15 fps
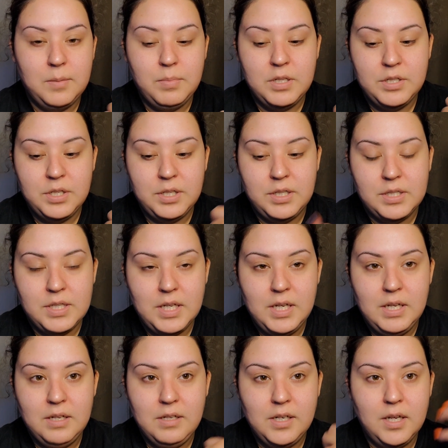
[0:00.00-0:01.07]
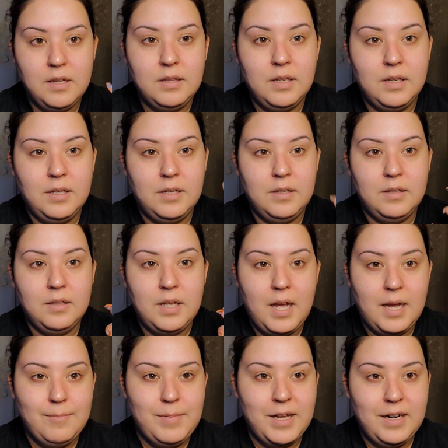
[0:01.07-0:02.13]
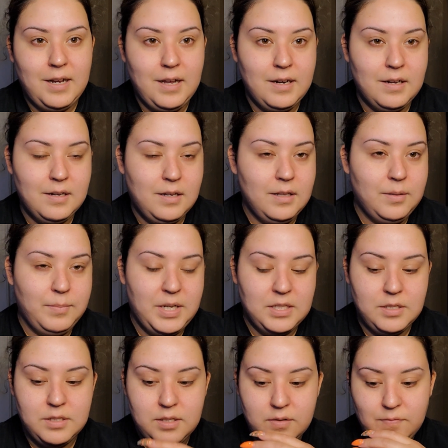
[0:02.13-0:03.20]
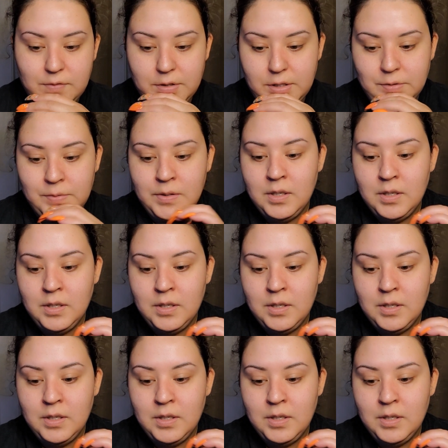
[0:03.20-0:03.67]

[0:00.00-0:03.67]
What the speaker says: picture of your skin and then the iPad kind of color matches it for you.